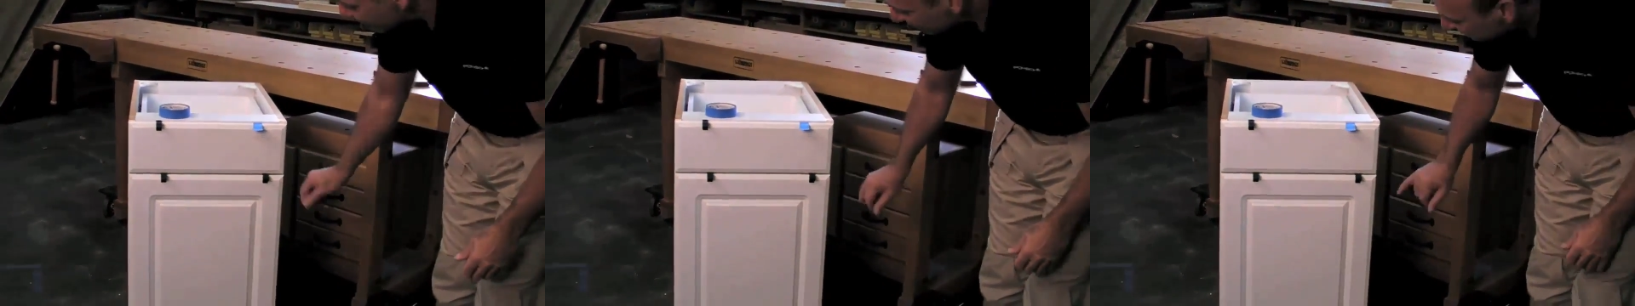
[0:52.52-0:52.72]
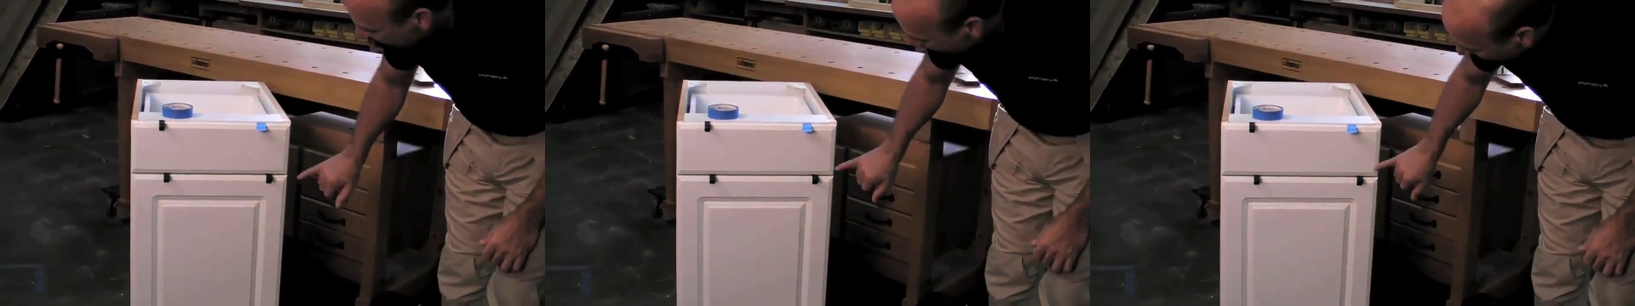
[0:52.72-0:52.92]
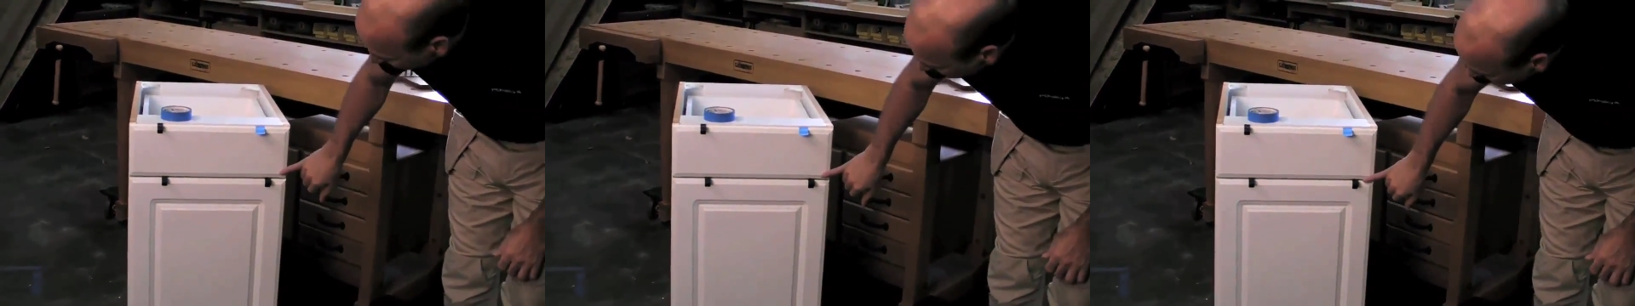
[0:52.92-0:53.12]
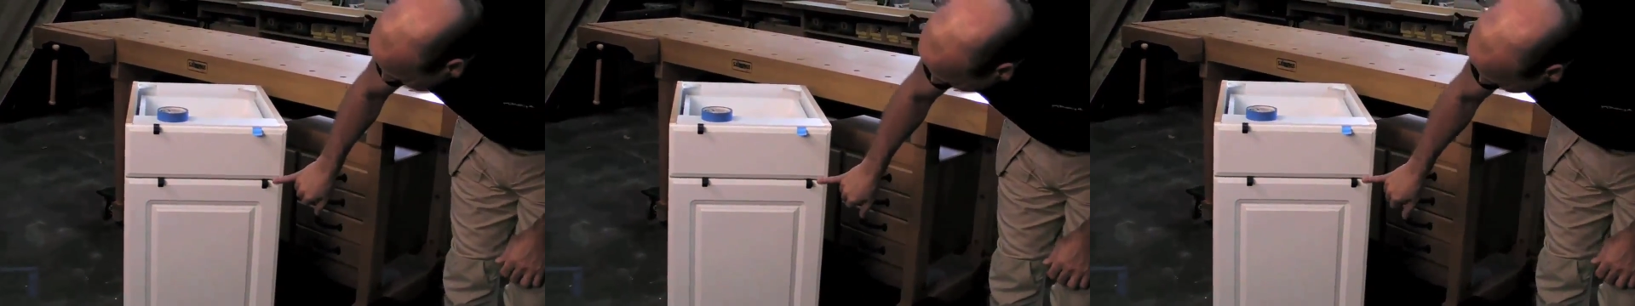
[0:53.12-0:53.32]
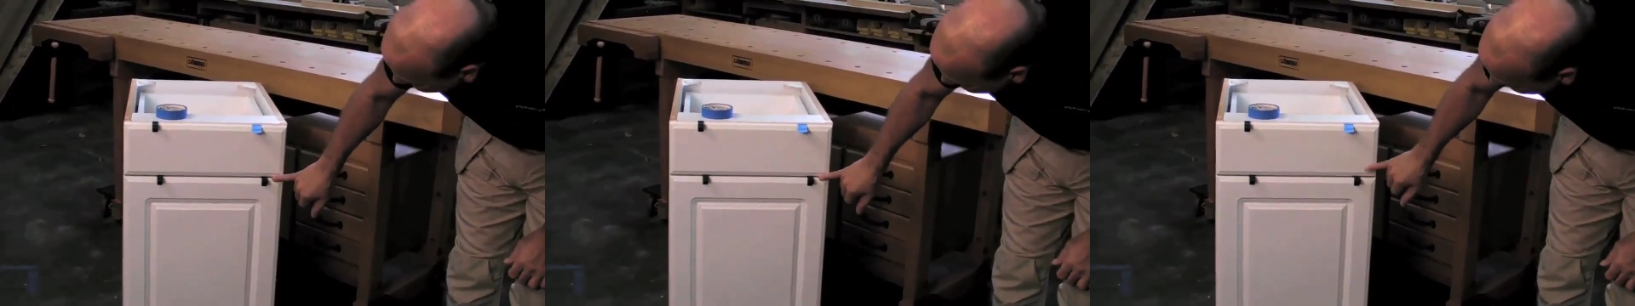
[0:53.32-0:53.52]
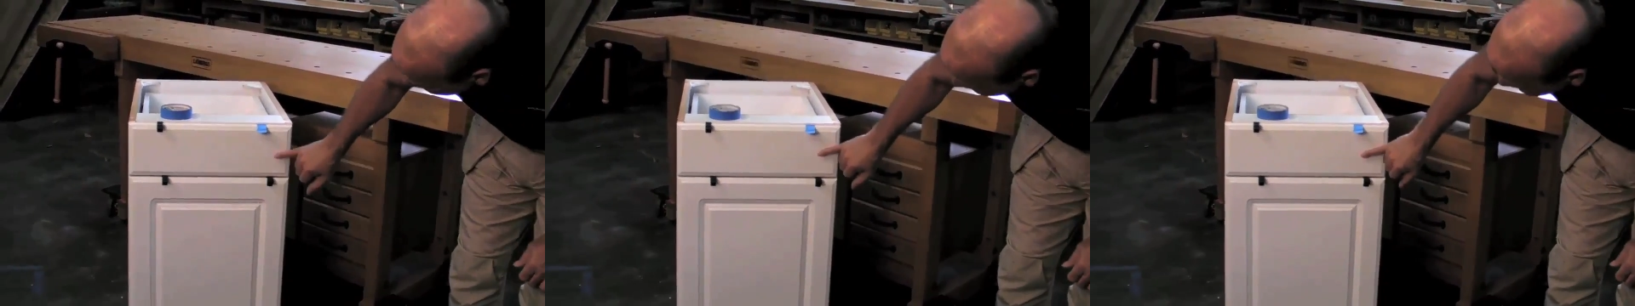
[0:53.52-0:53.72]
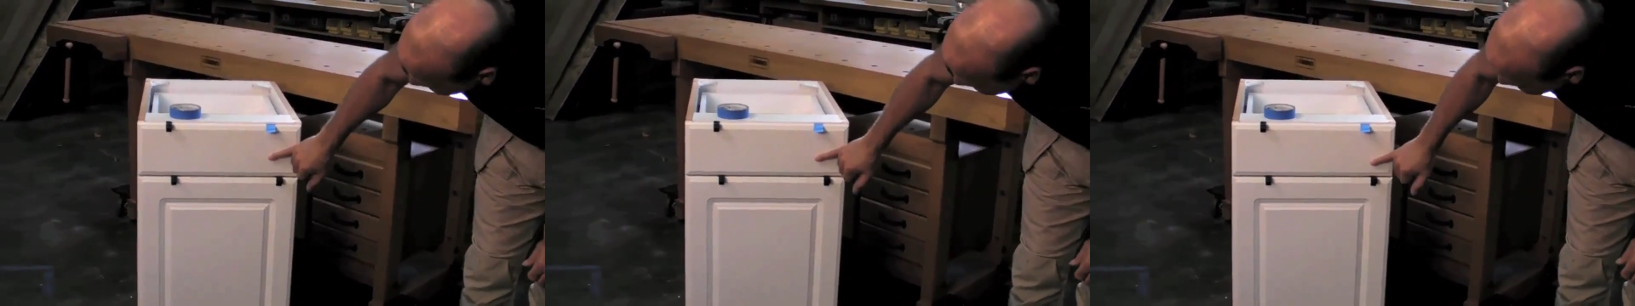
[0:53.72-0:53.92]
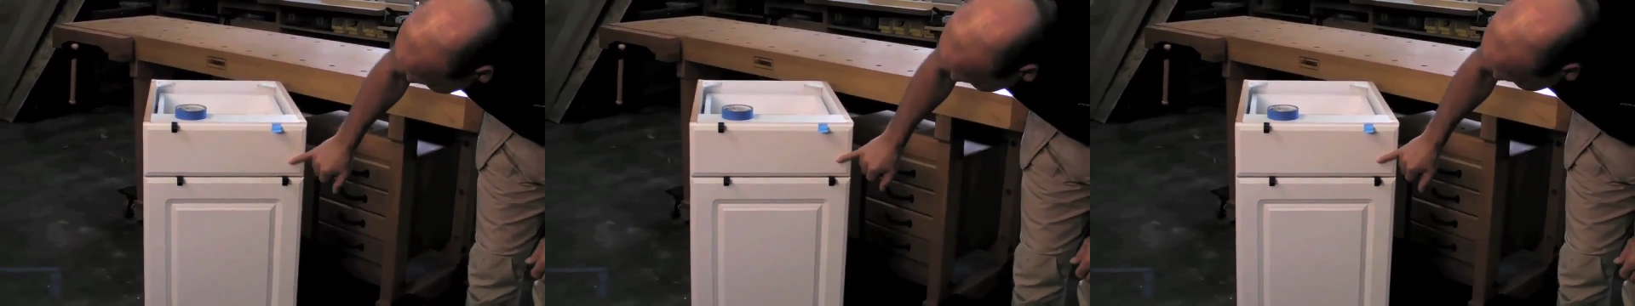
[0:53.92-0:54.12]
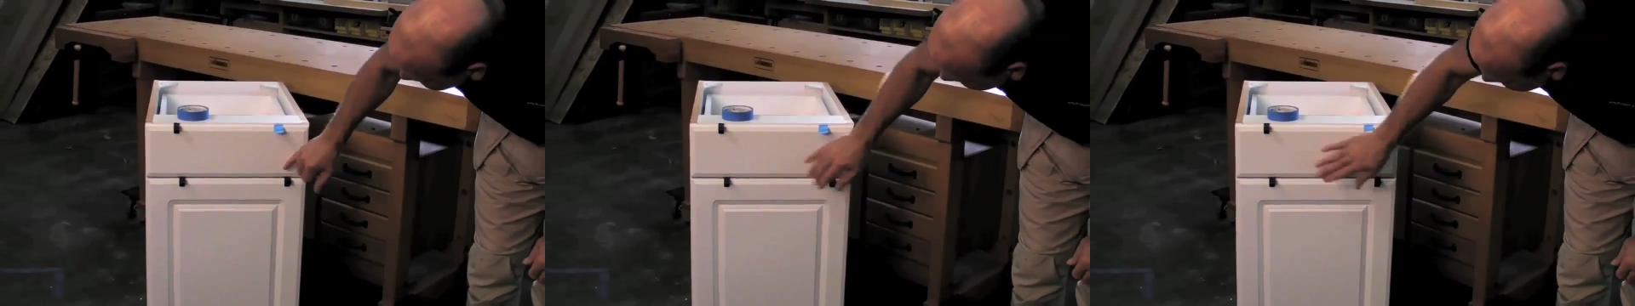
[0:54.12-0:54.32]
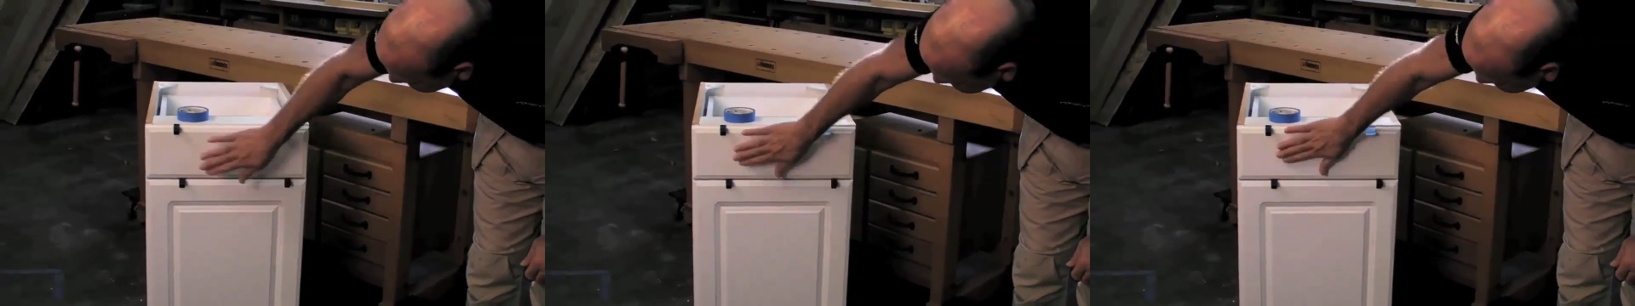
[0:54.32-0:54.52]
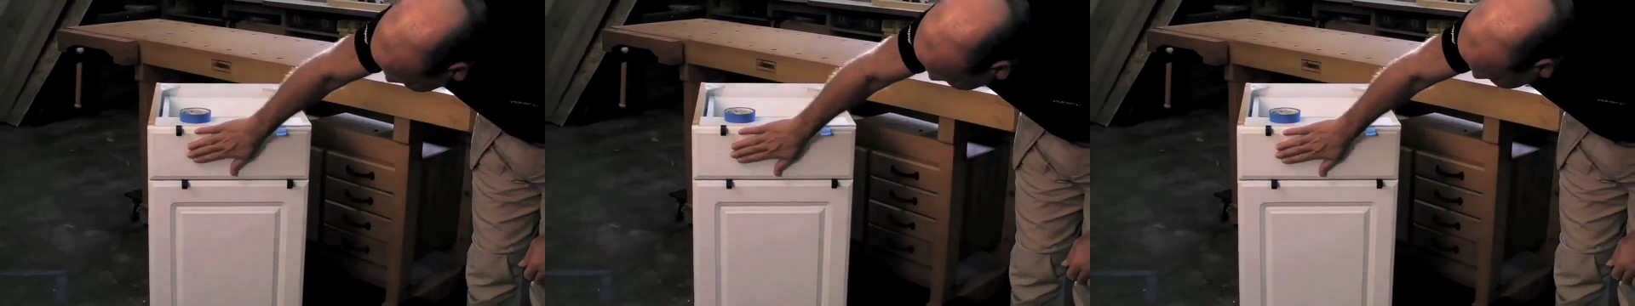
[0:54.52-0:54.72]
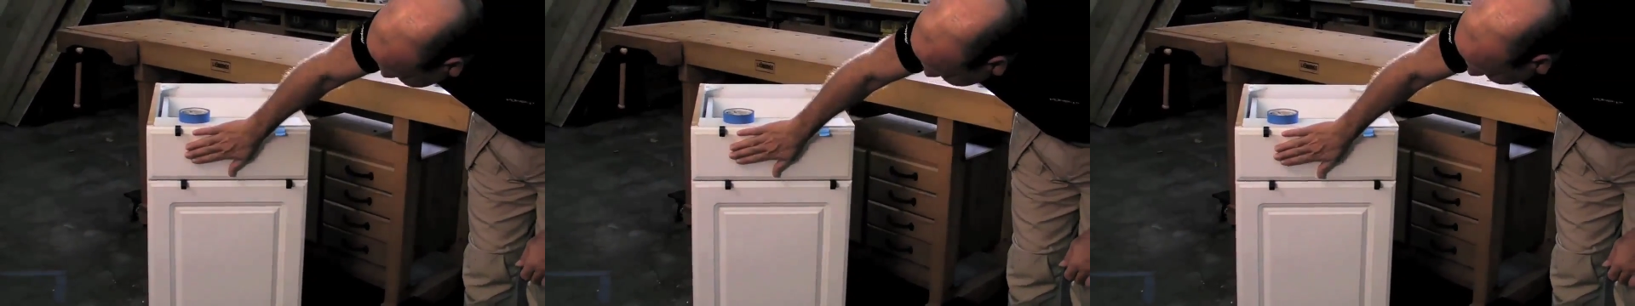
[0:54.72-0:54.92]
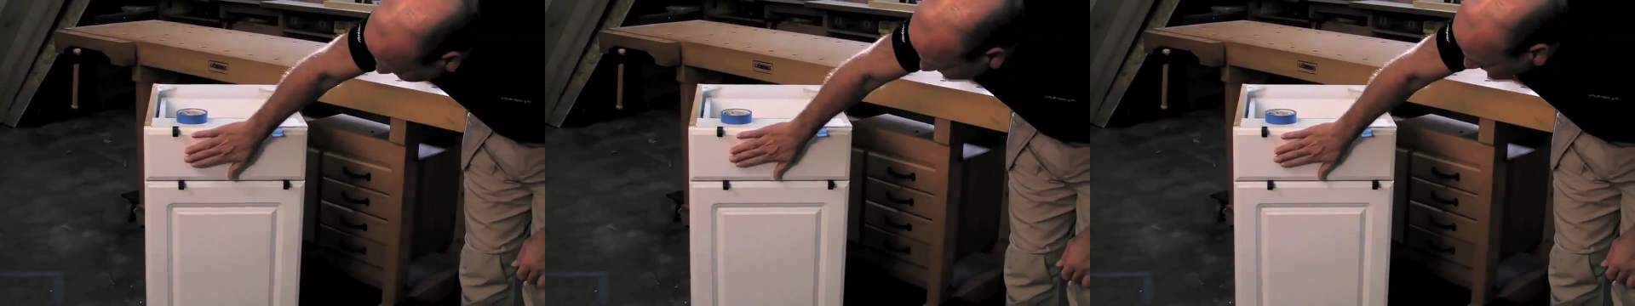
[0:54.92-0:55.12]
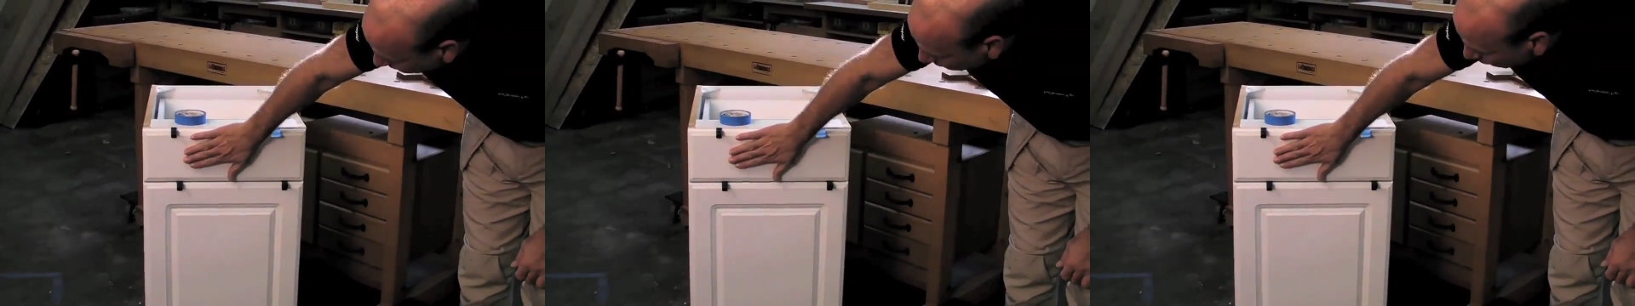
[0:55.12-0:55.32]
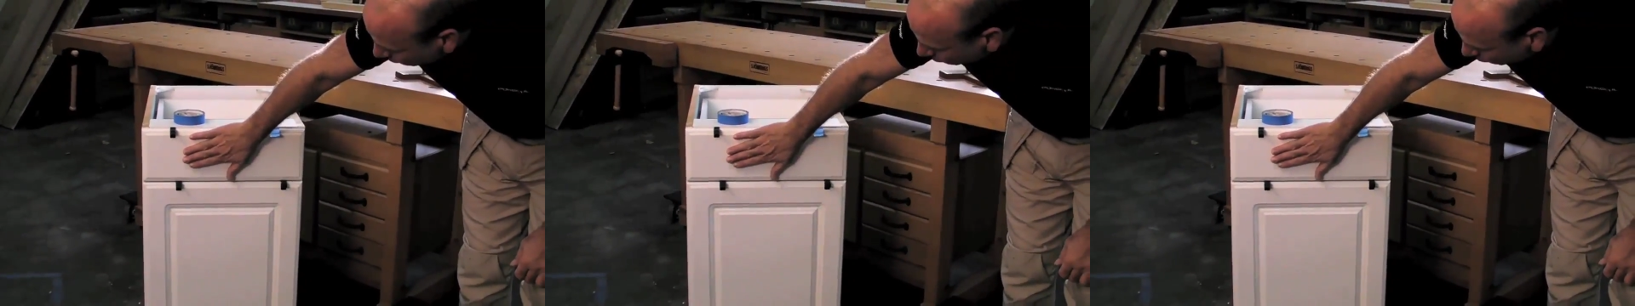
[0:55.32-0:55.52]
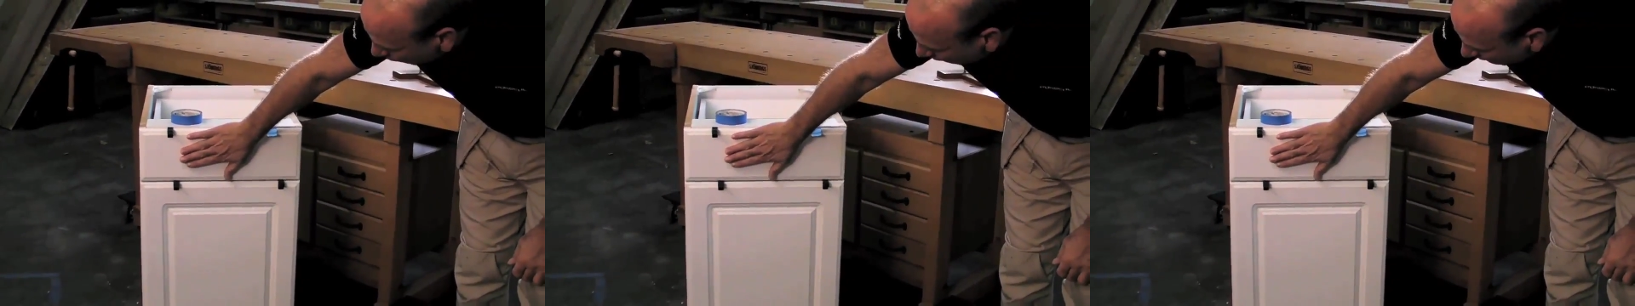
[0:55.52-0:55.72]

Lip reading: Nobody's mouth can be seen.